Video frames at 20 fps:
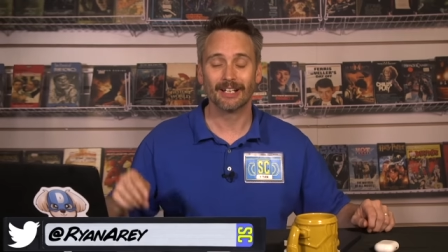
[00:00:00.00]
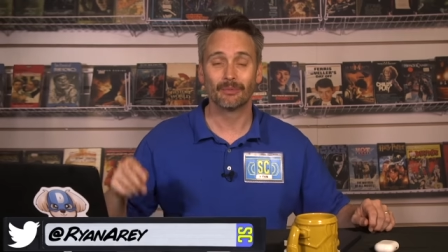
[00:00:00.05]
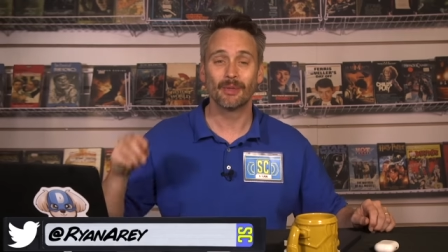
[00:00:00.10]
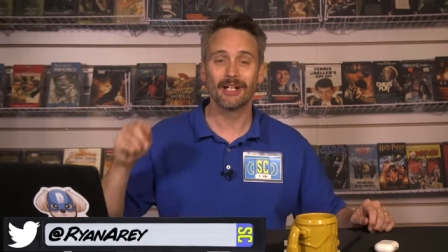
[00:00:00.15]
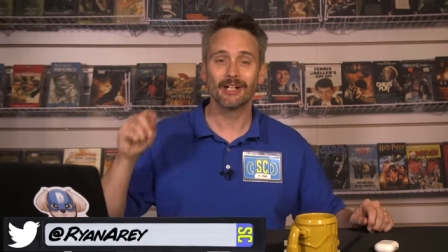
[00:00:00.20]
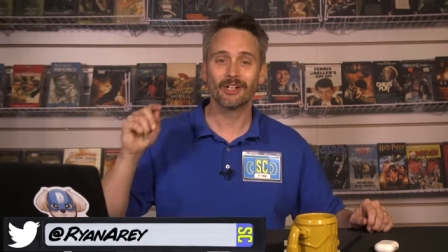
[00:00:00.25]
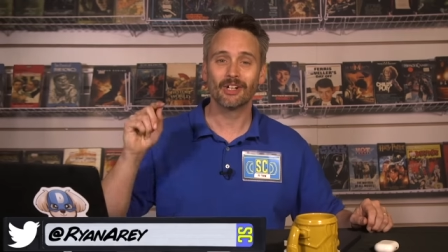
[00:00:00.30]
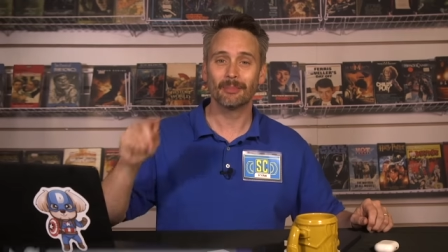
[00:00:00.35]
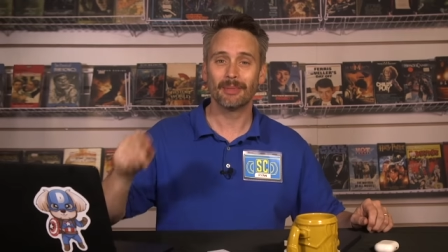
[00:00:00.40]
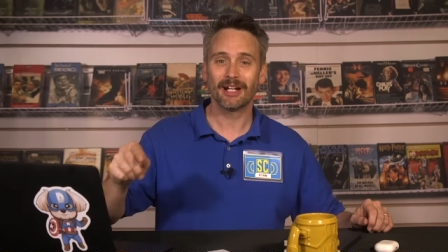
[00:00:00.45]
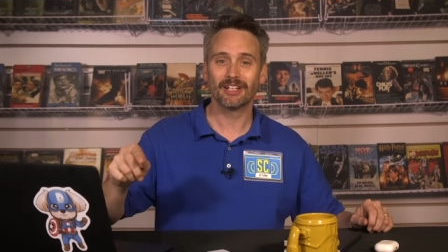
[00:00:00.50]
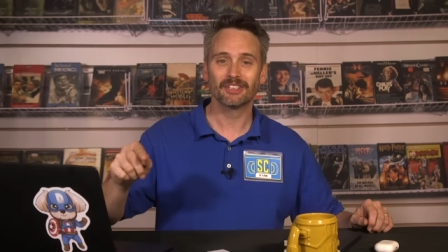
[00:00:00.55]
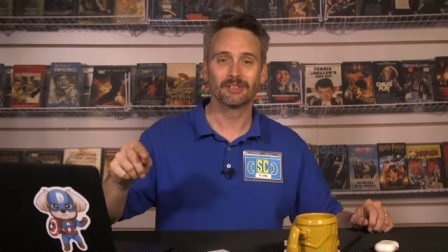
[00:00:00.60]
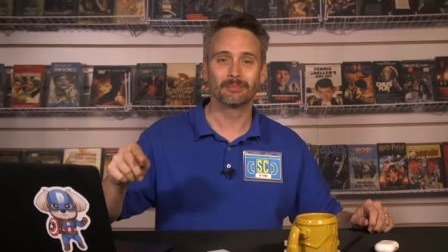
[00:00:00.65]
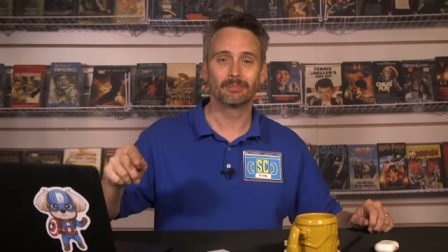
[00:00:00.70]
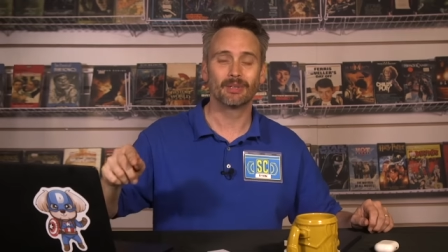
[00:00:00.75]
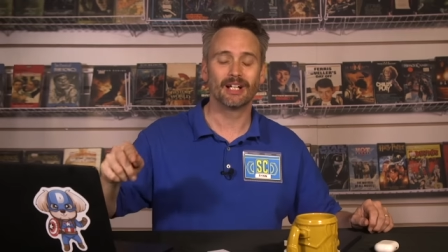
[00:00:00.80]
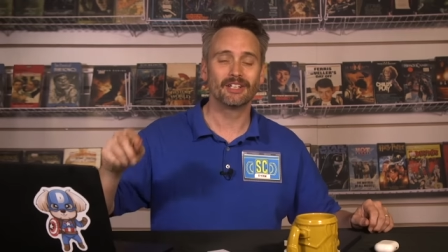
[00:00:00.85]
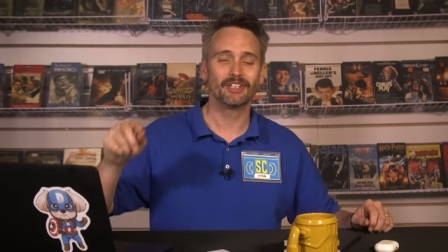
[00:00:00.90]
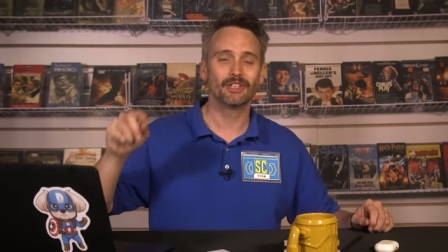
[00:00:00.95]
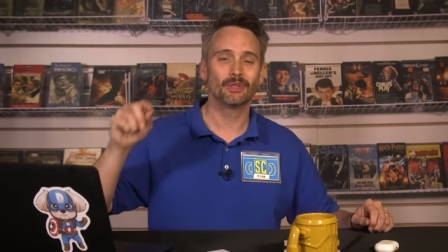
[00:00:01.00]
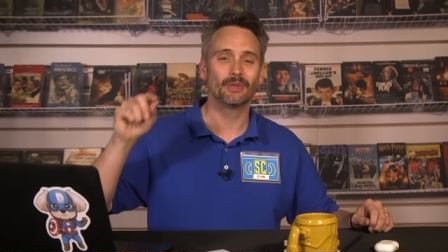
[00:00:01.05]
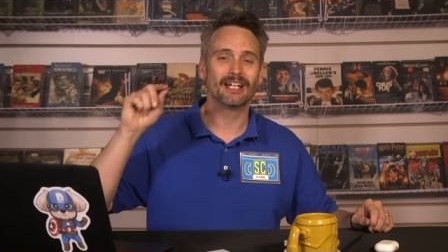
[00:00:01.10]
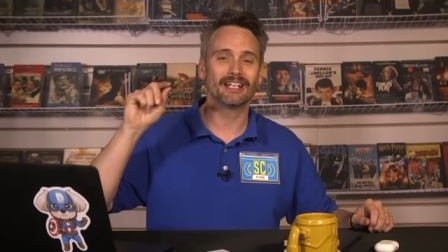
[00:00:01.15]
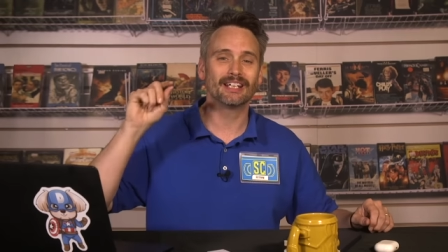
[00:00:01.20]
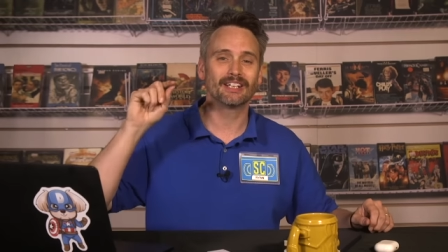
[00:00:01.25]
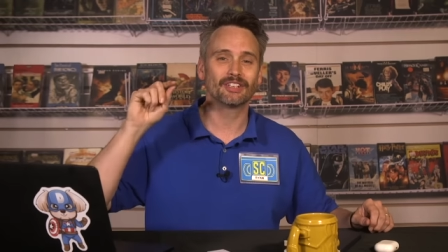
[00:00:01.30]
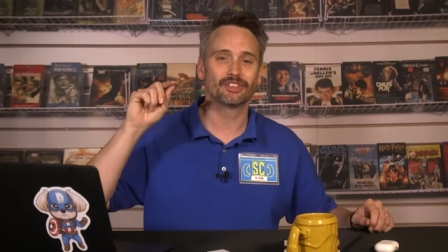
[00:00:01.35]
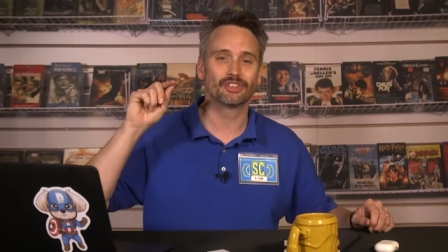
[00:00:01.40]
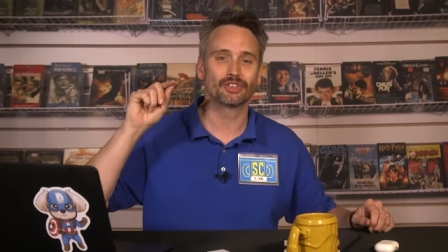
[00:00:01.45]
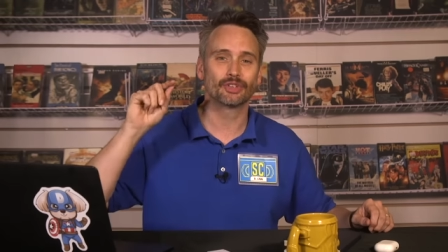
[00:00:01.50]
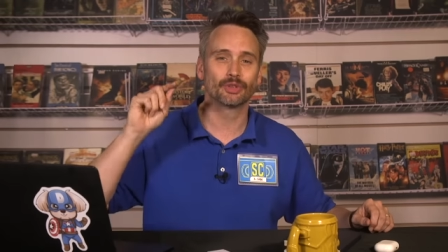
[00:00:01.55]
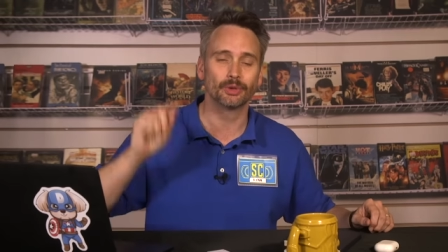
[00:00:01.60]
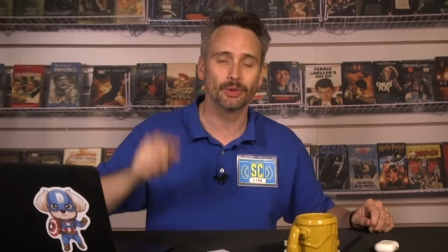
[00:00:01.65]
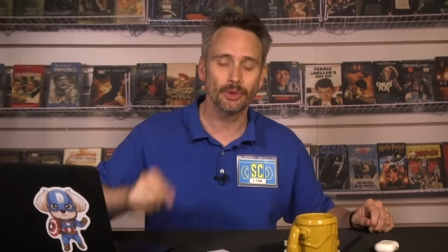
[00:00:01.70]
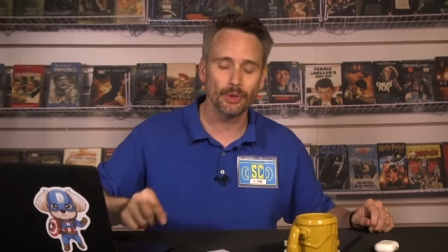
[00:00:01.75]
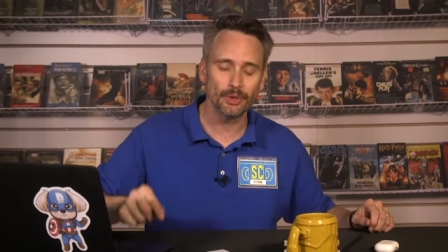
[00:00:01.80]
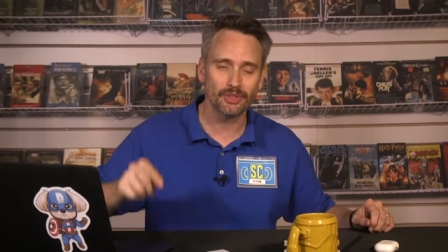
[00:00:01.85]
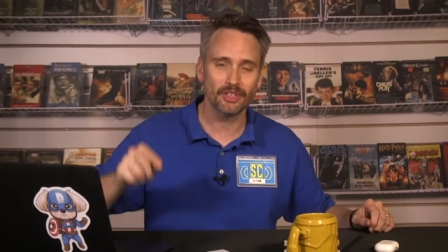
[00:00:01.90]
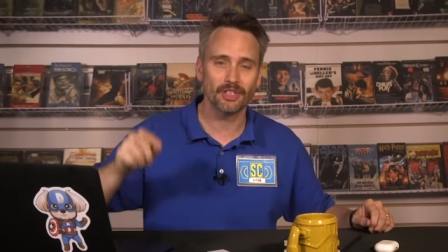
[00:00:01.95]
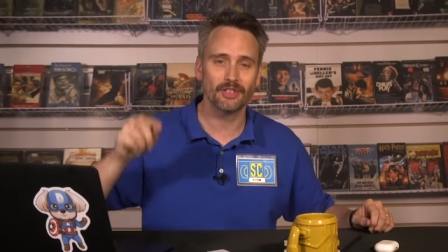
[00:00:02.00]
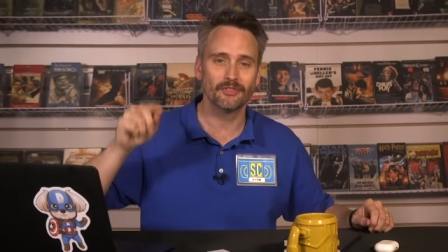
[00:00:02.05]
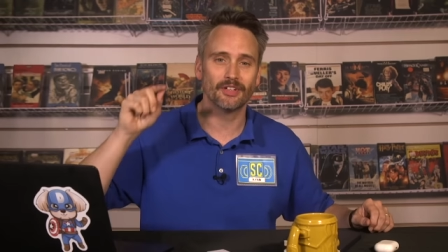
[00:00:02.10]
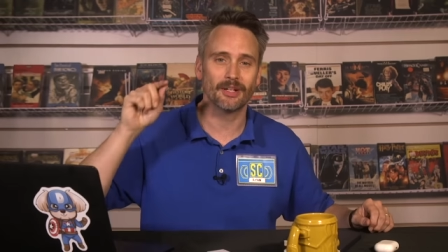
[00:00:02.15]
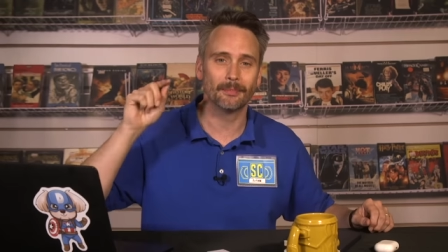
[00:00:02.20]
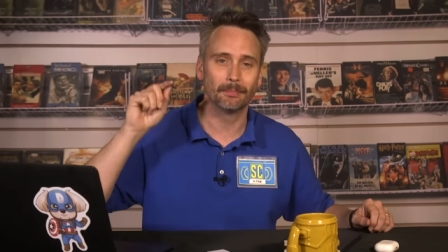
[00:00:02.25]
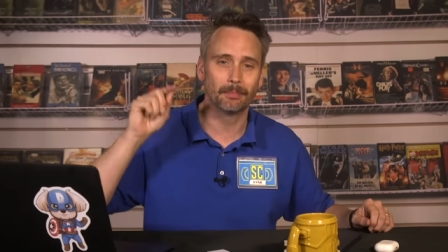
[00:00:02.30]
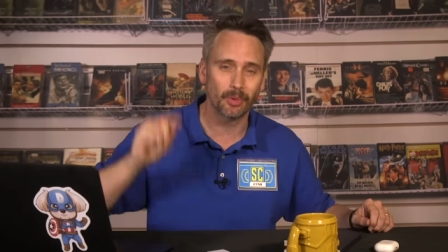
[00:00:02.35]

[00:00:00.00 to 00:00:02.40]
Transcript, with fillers: and we are about to bring you an exclusive